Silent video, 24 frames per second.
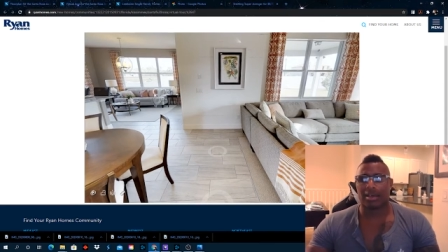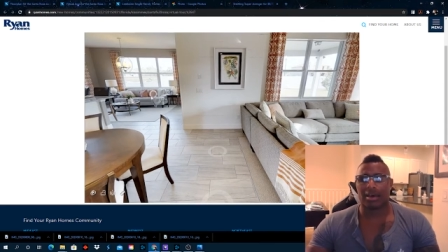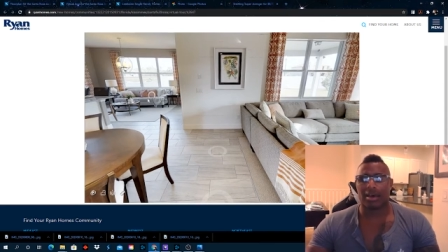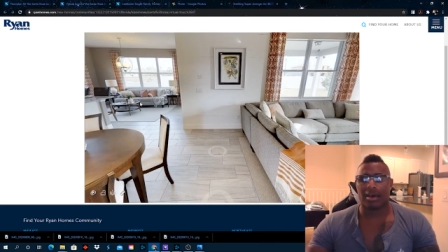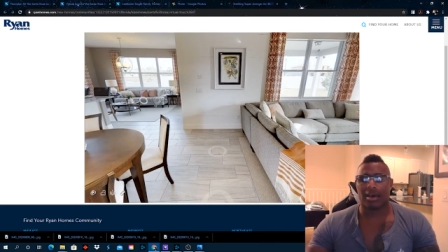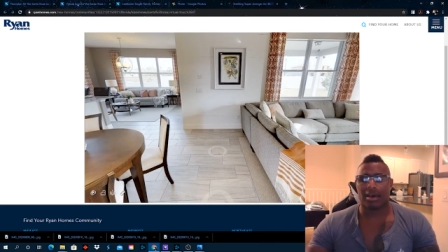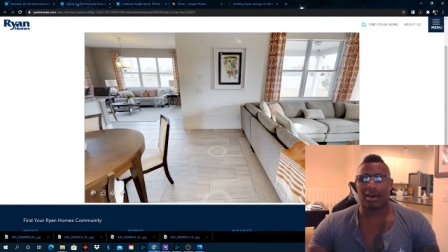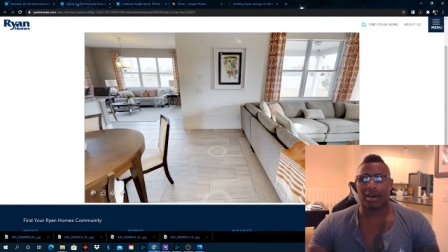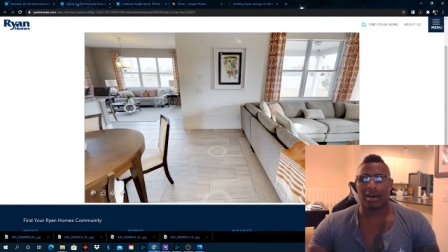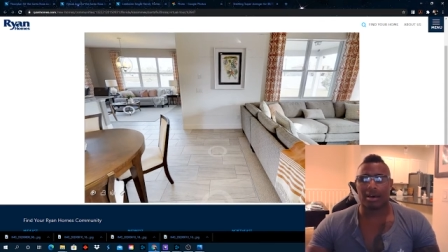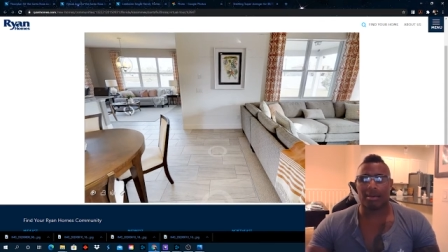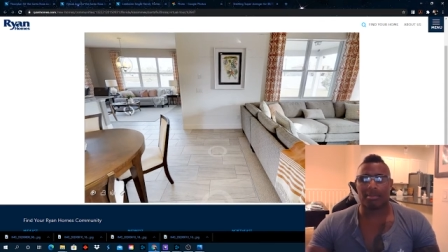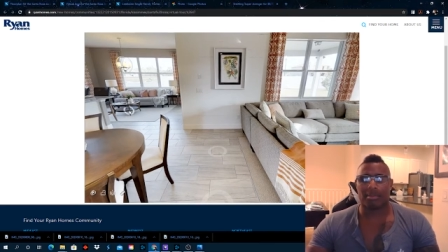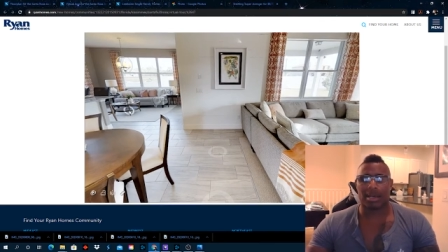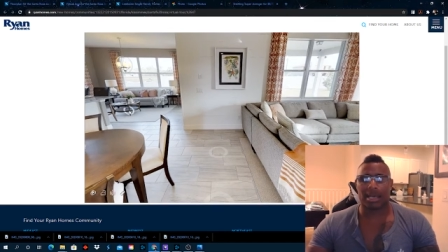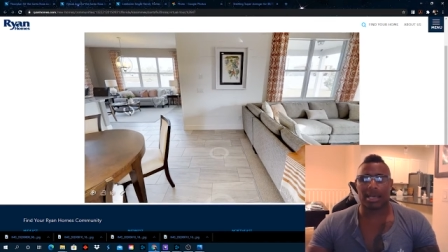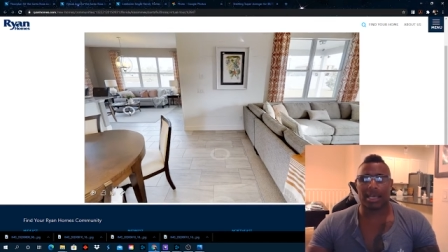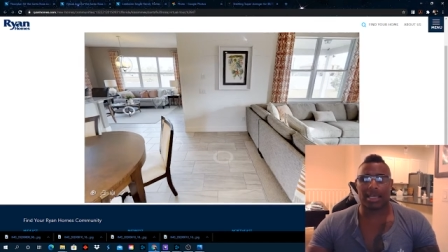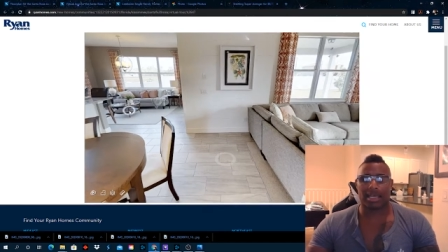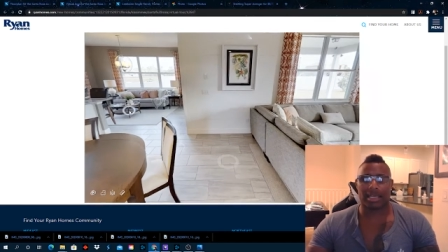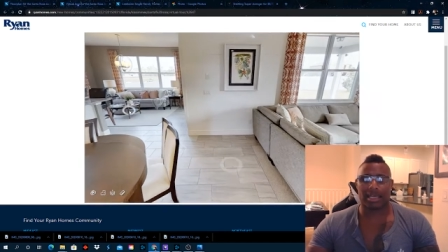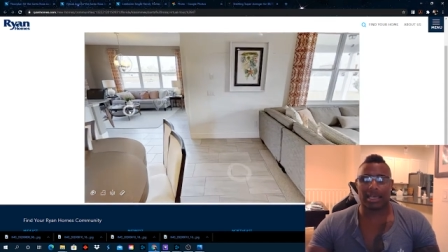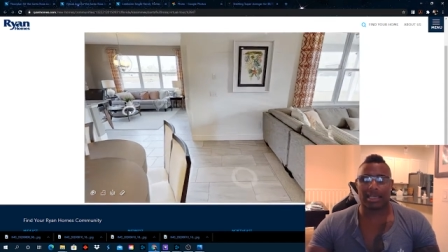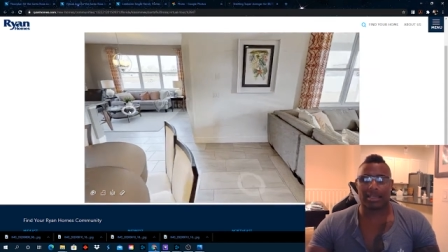Um, I
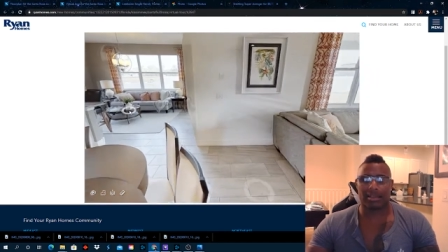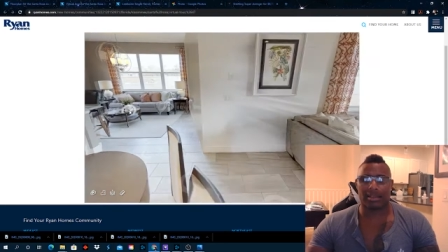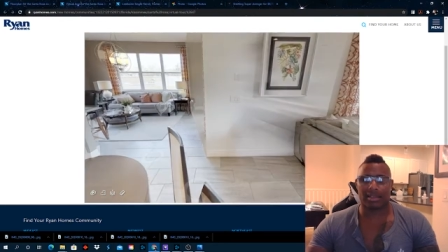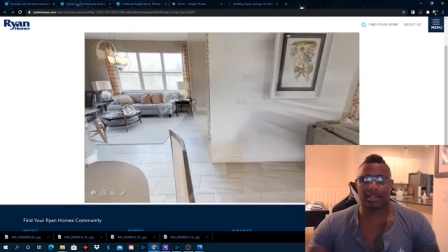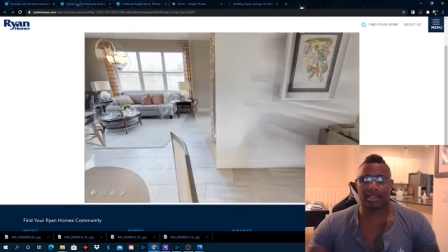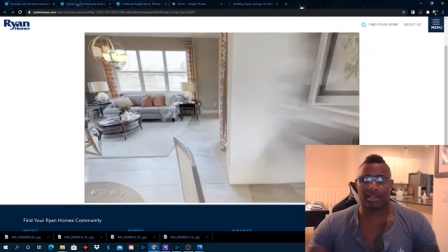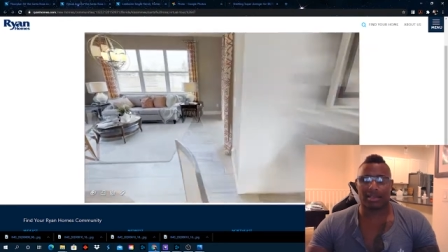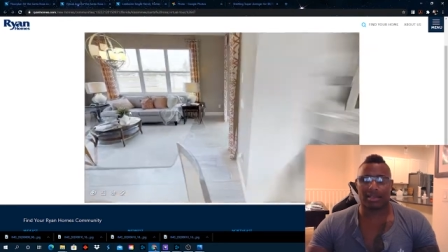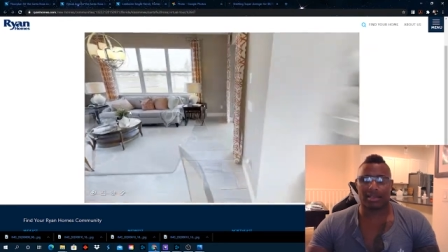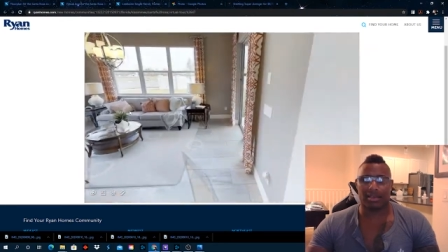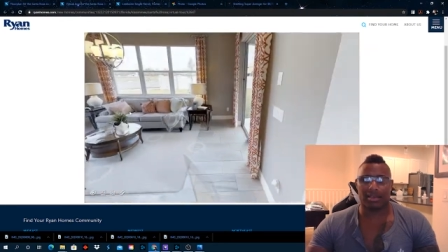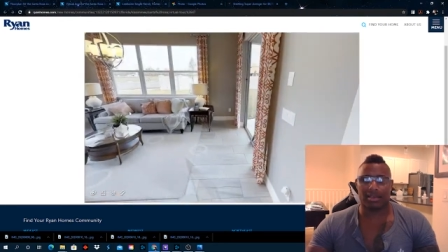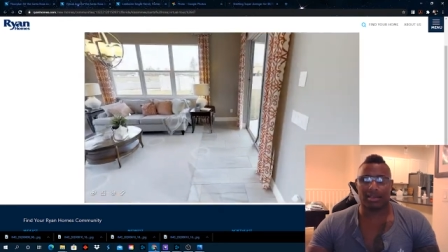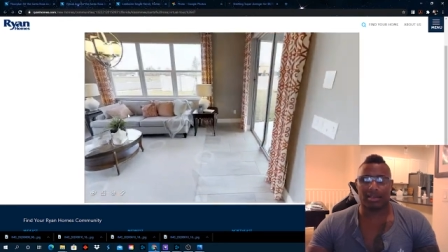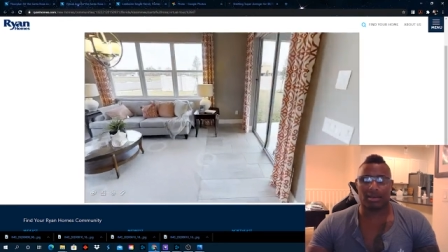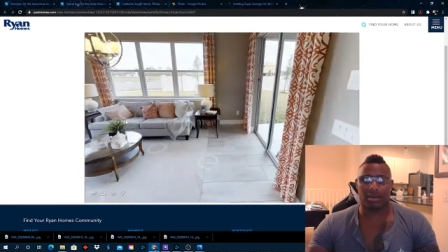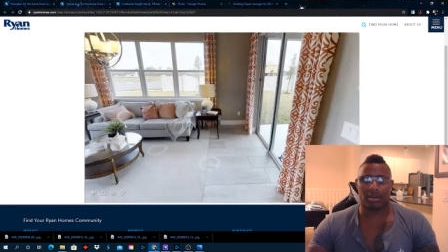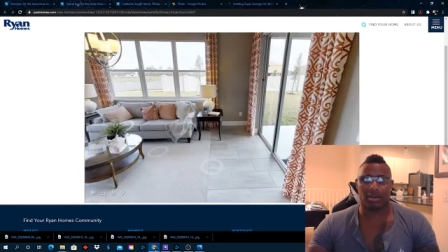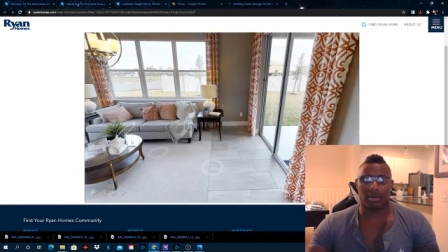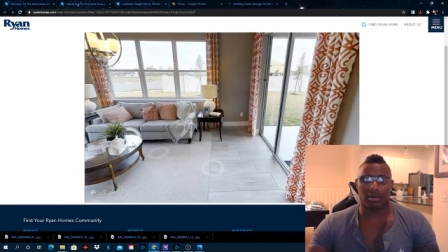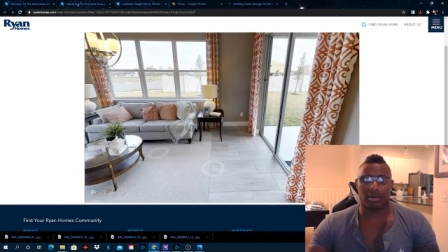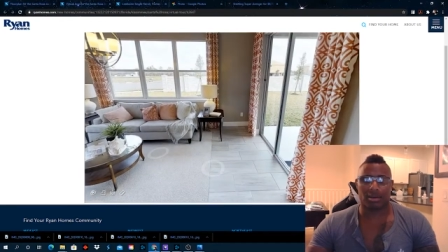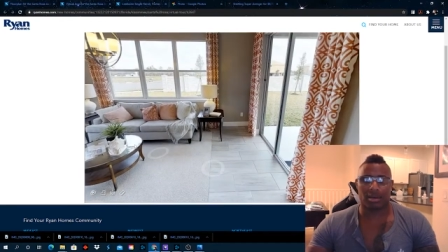get the, you know,